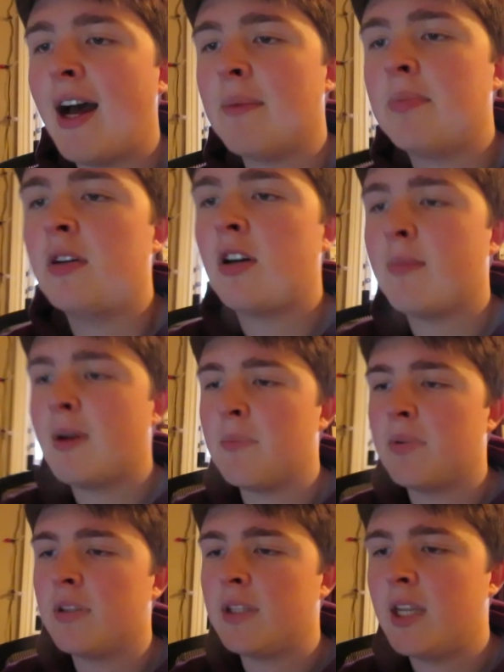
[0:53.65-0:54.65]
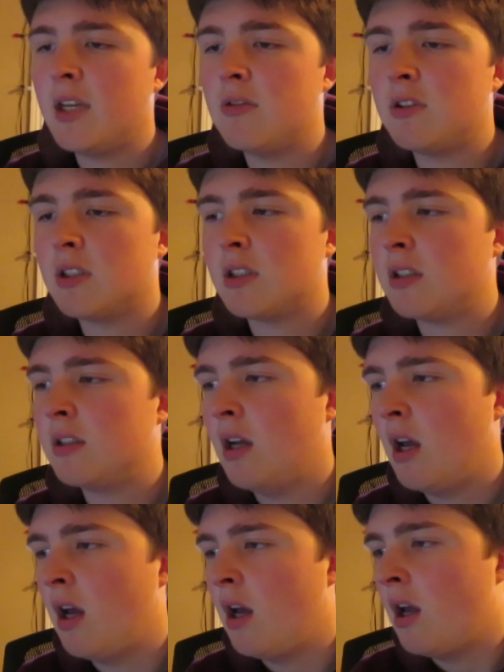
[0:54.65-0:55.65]
happened on my birthday. It was just,
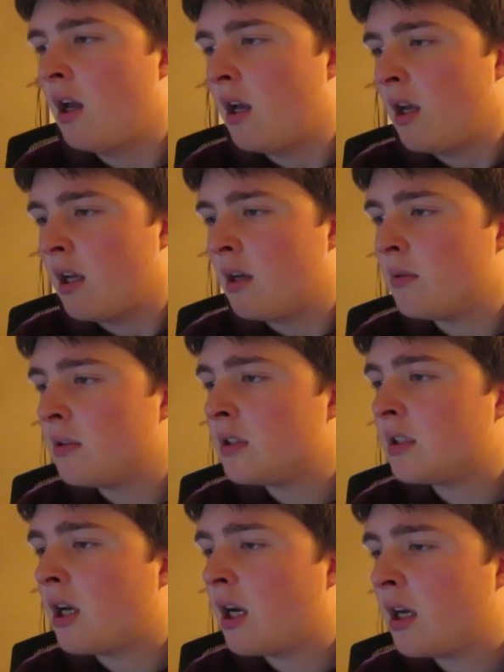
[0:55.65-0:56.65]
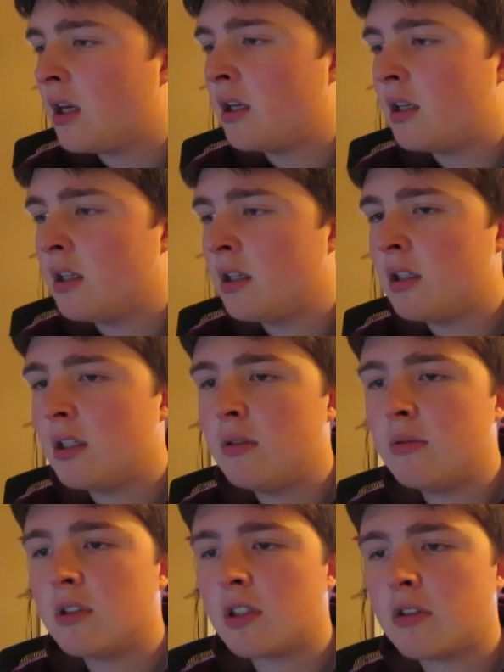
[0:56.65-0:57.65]
it was,
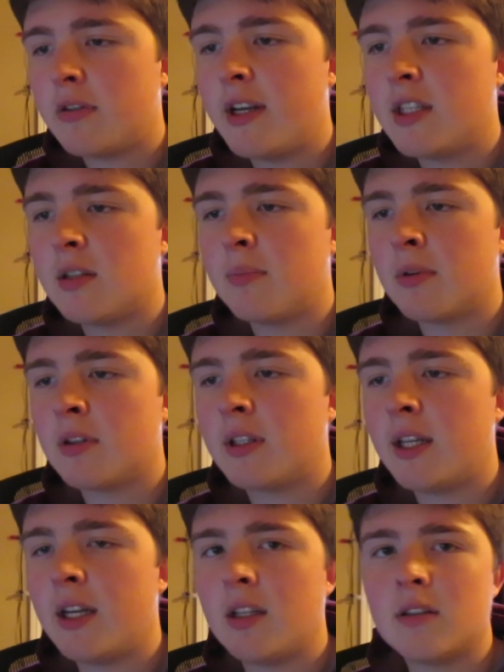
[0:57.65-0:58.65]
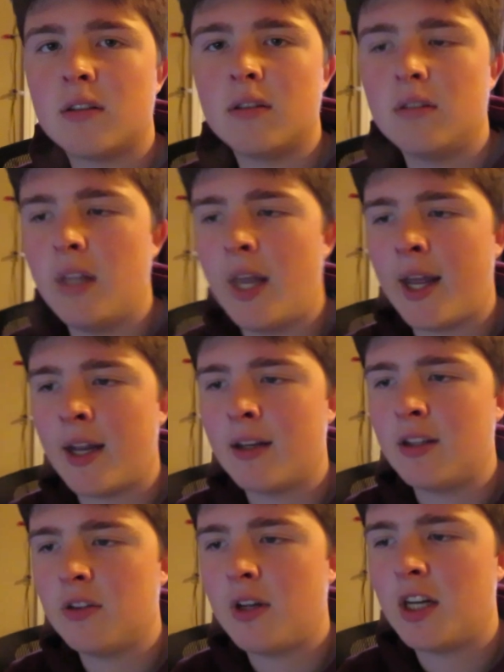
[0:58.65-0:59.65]
it was a crazy birthday
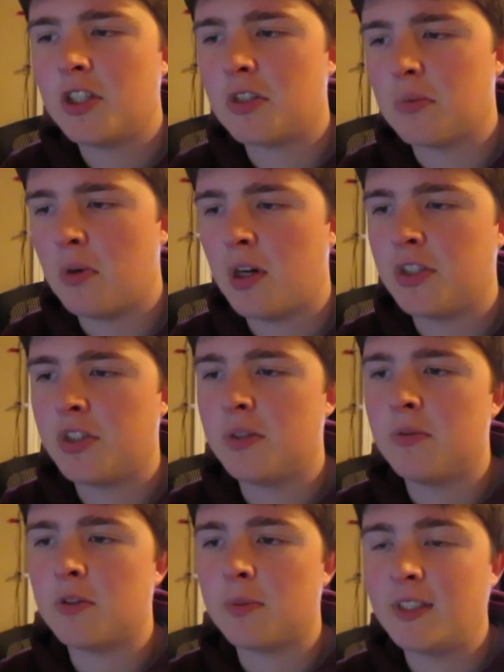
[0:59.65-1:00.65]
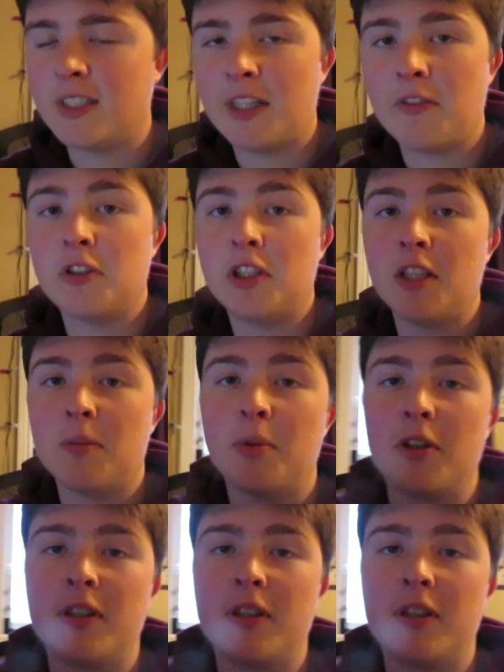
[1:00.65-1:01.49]
and you guys should watch it. It was my 17th